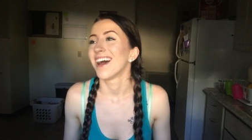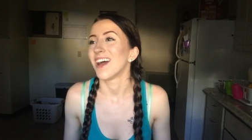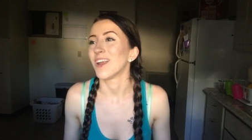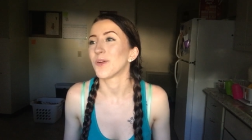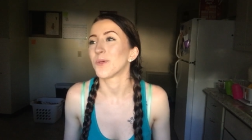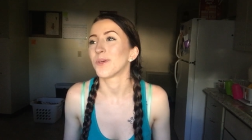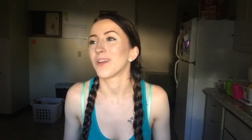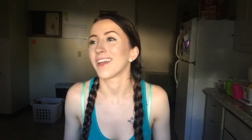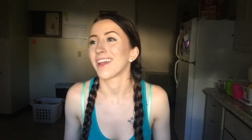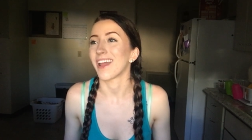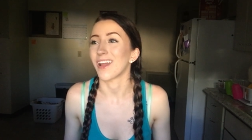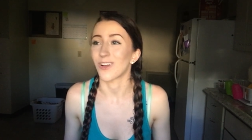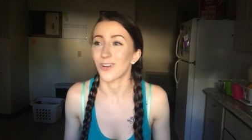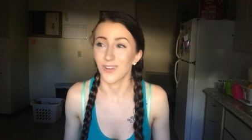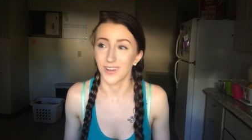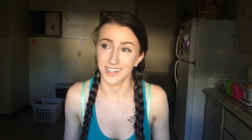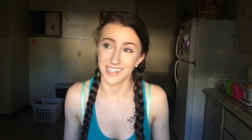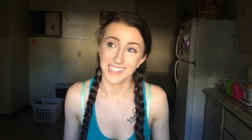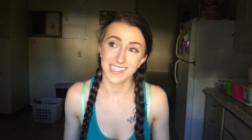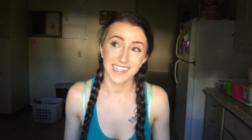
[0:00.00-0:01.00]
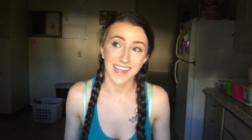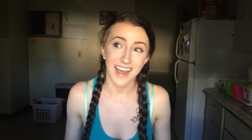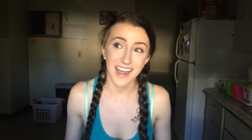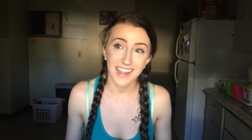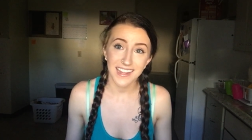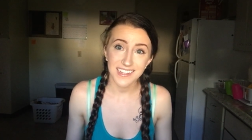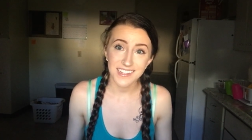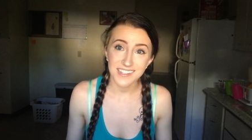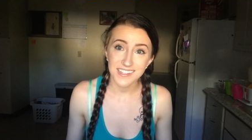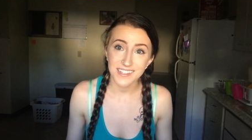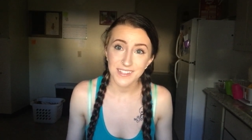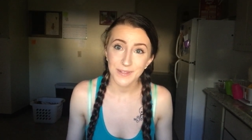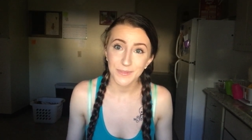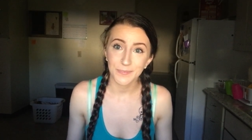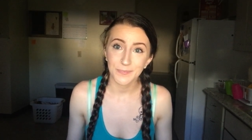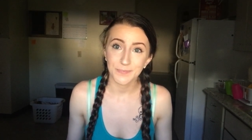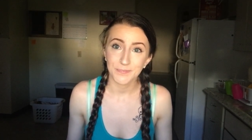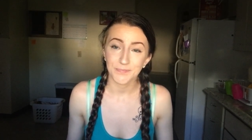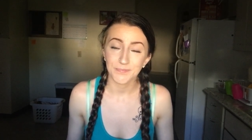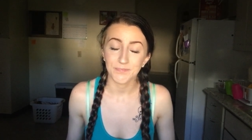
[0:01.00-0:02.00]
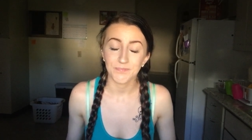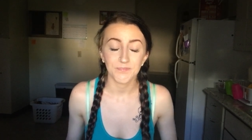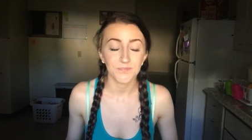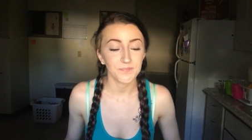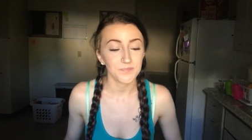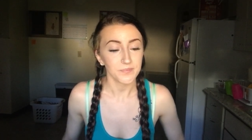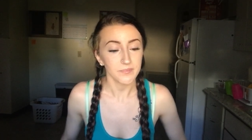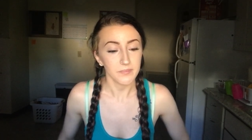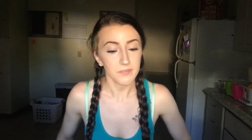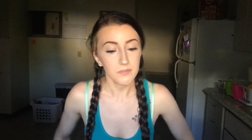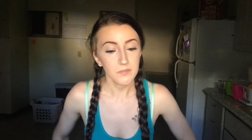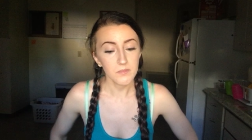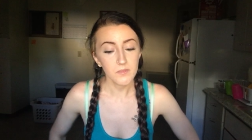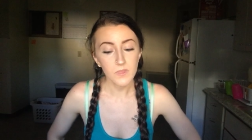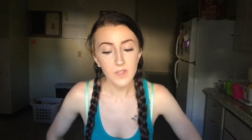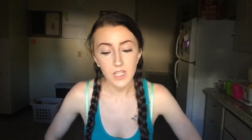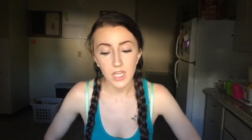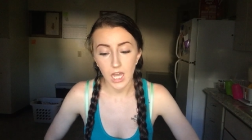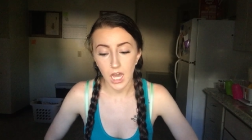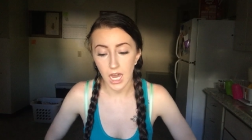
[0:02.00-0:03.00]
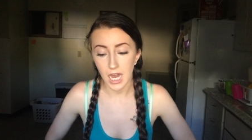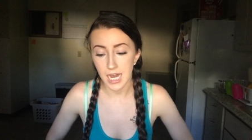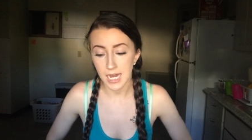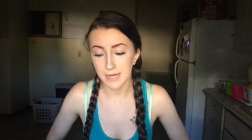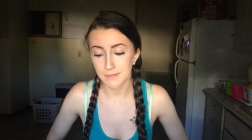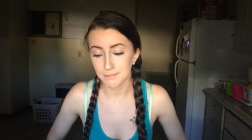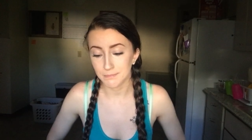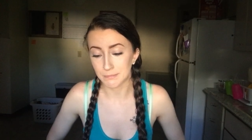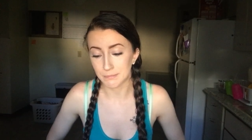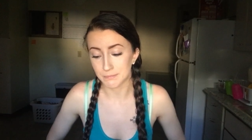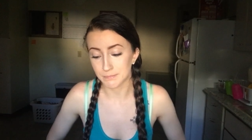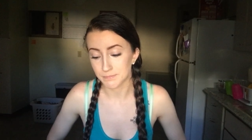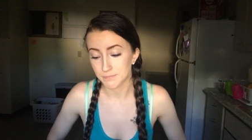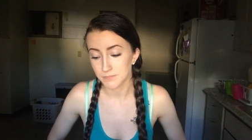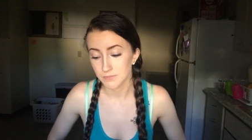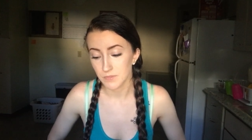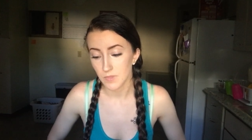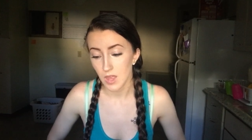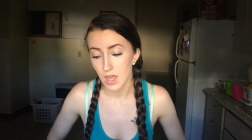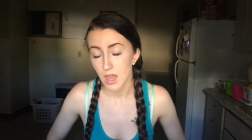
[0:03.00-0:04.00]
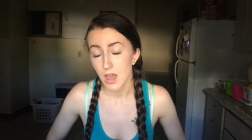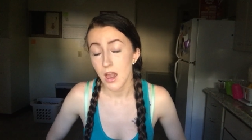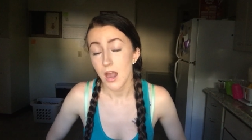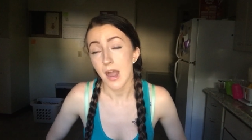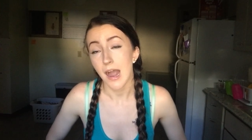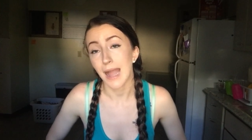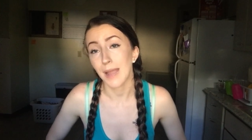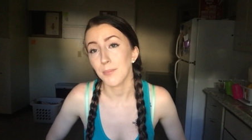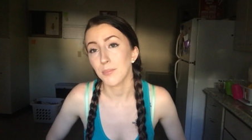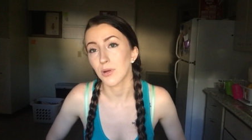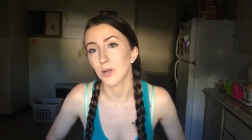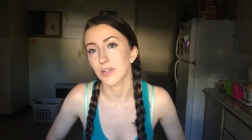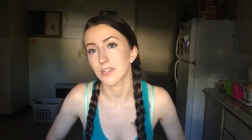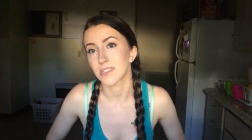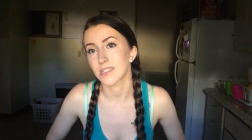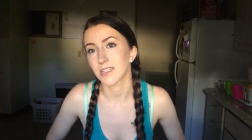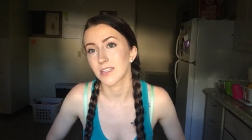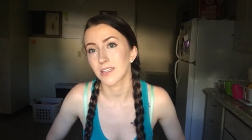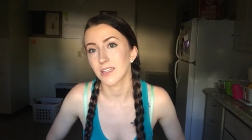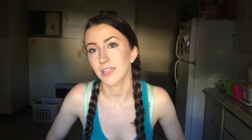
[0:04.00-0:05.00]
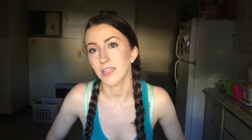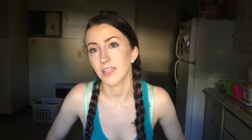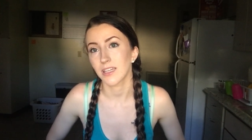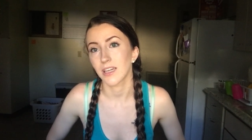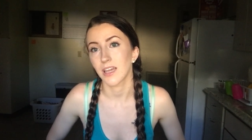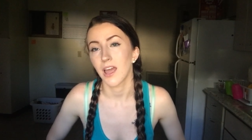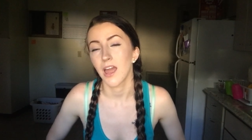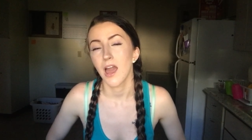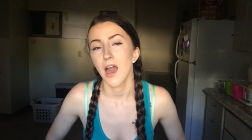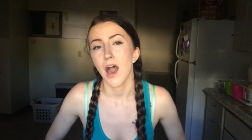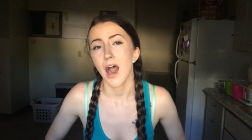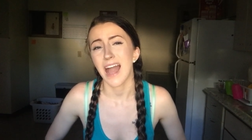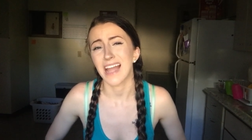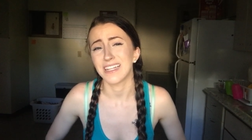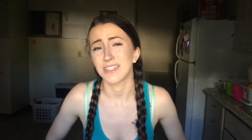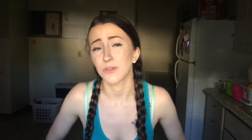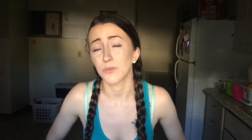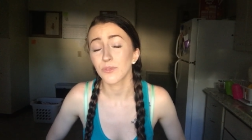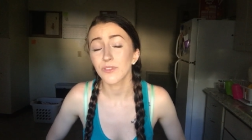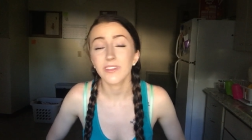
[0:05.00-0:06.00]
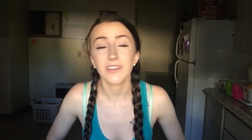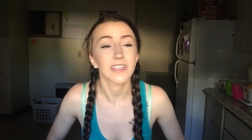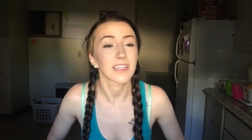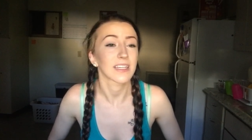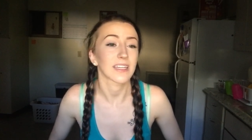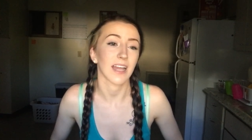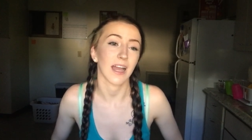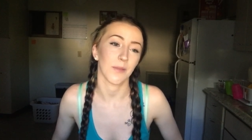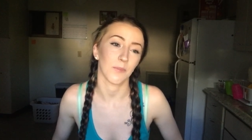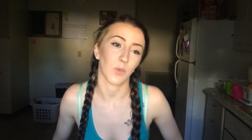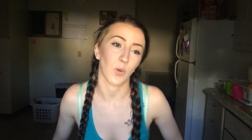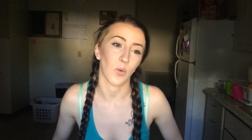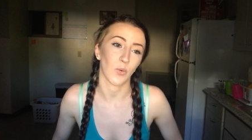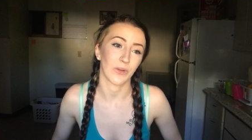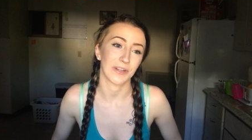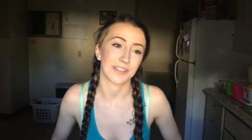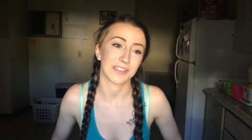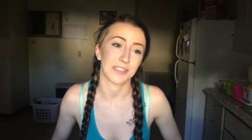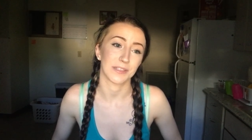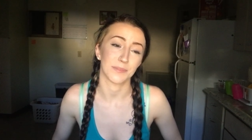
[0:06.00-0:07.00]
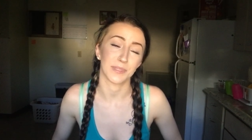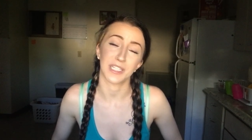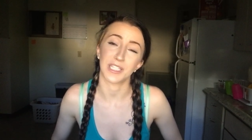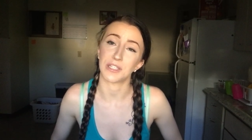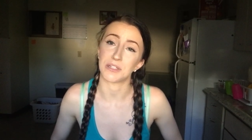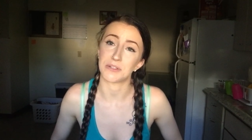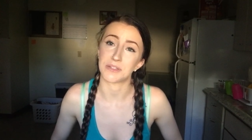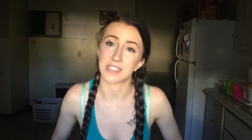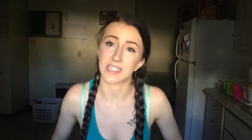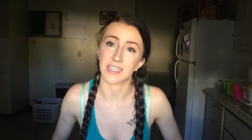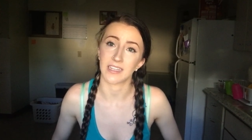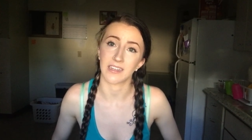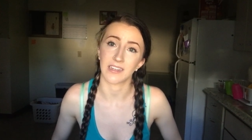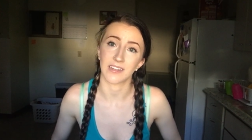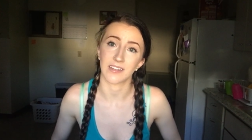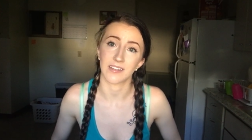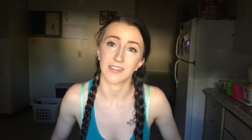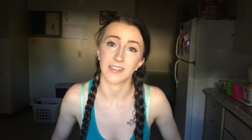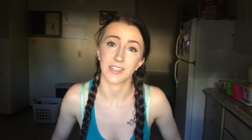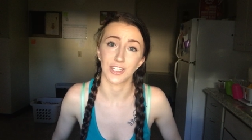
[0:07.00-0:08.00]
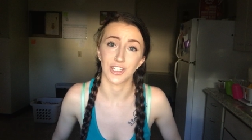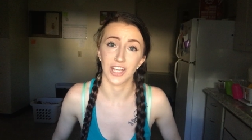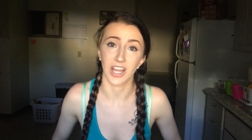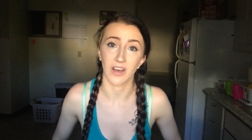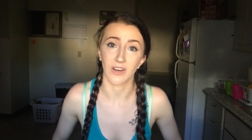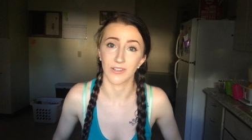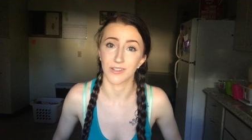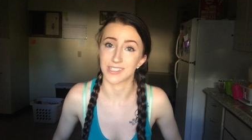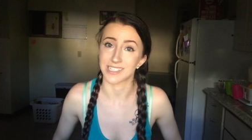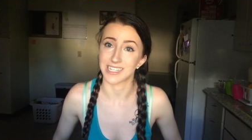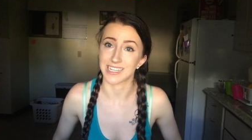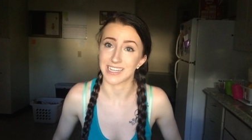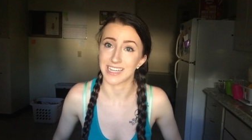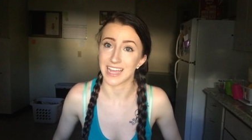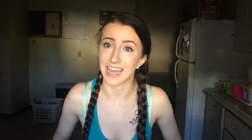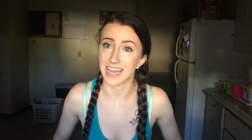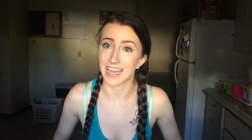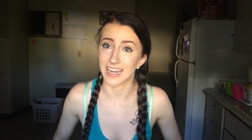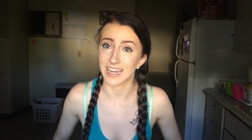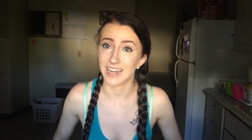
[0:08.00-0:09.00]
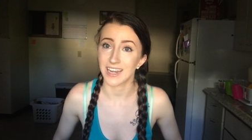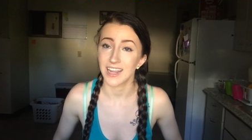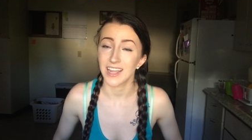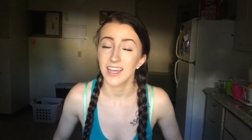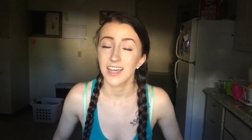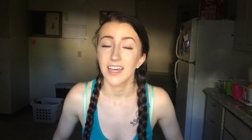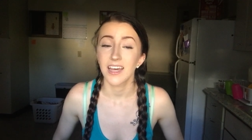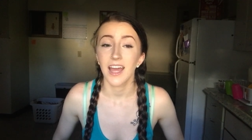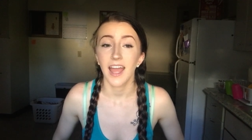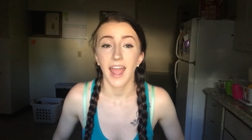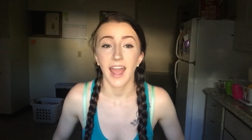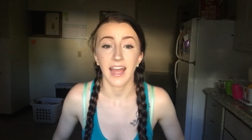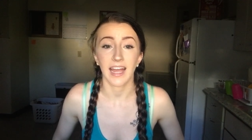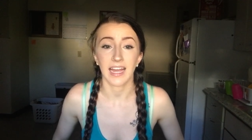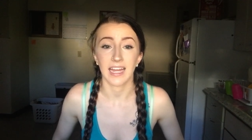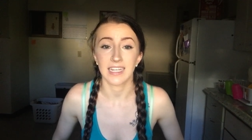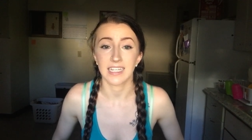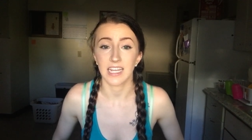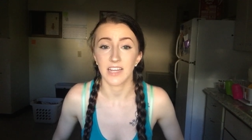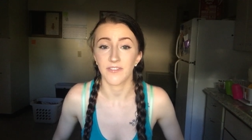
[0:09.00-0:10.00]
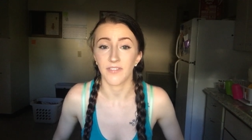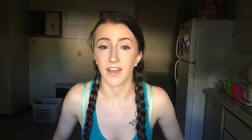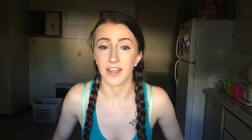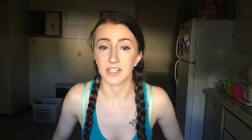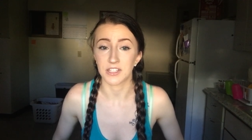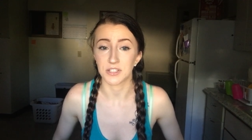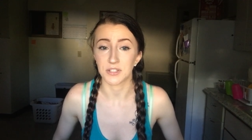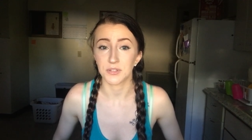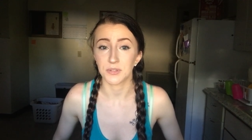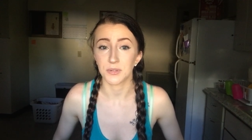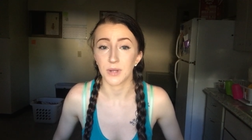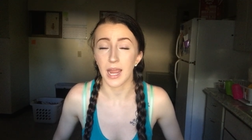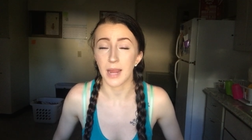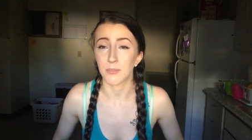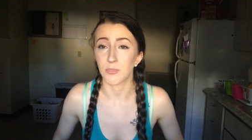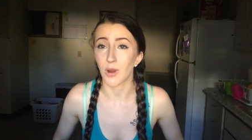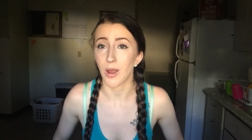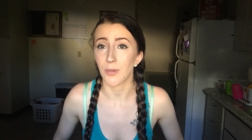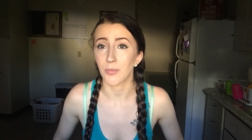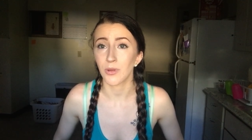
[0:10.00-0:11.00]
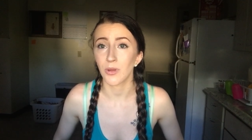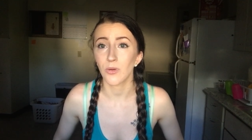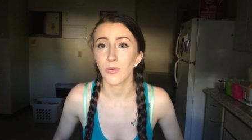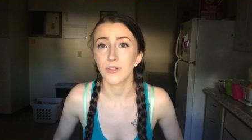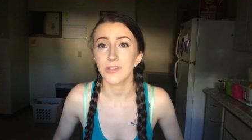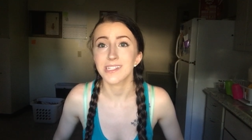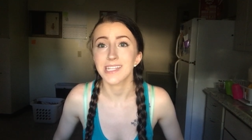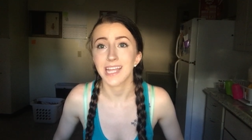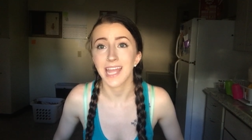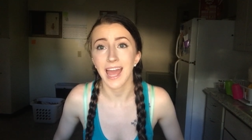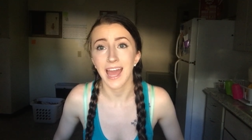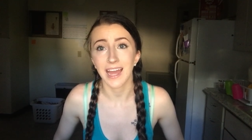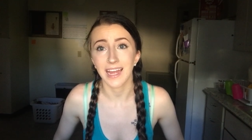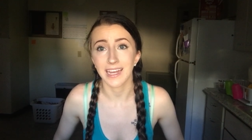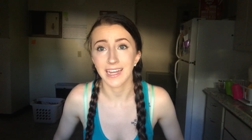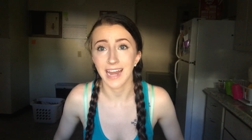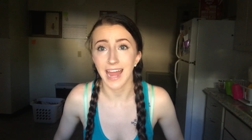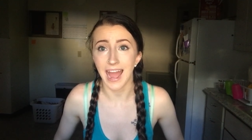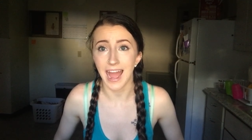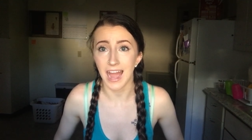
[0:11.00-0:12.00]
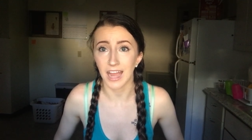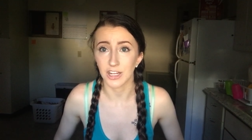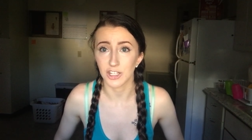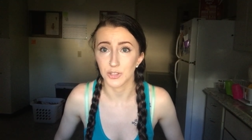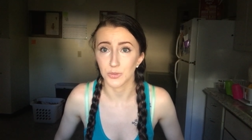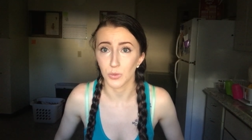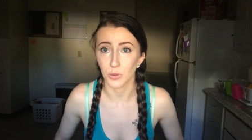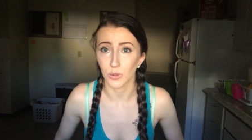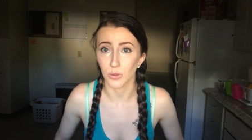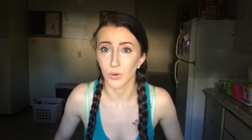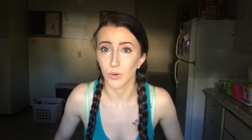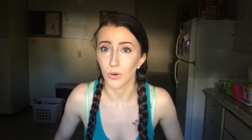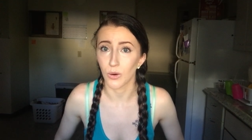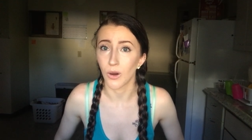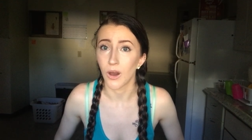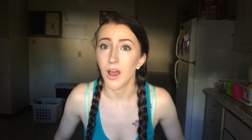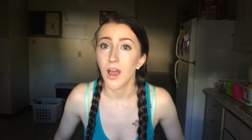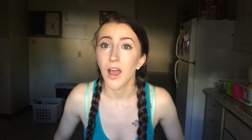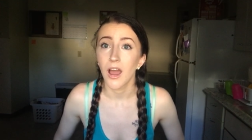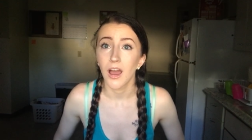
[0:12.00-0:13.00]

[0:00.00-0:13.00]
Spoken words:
I don't want to get criticized. I personally, I don't think I'm going to be using the gels again. And if I do, I'm probably going to get an actual